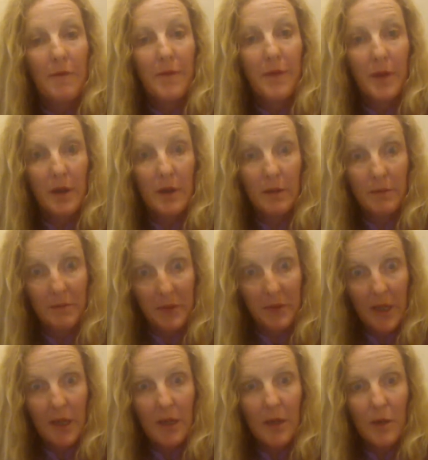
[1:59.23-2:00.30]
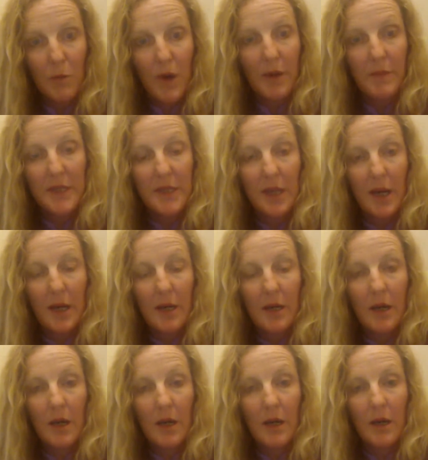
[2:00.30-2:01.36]
off the link on the
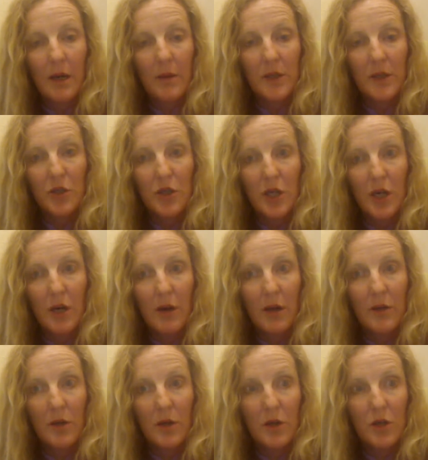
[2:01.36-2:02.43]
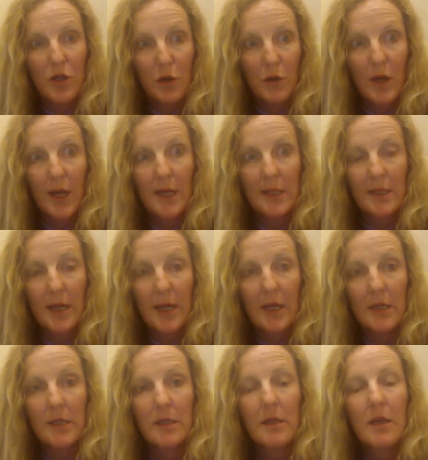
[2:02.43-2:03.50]
website that's shared under the showcase
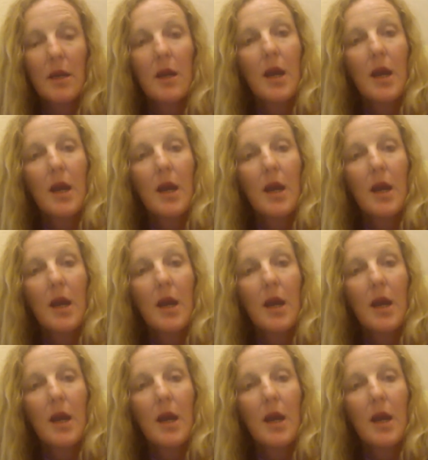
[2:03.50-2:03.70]
links.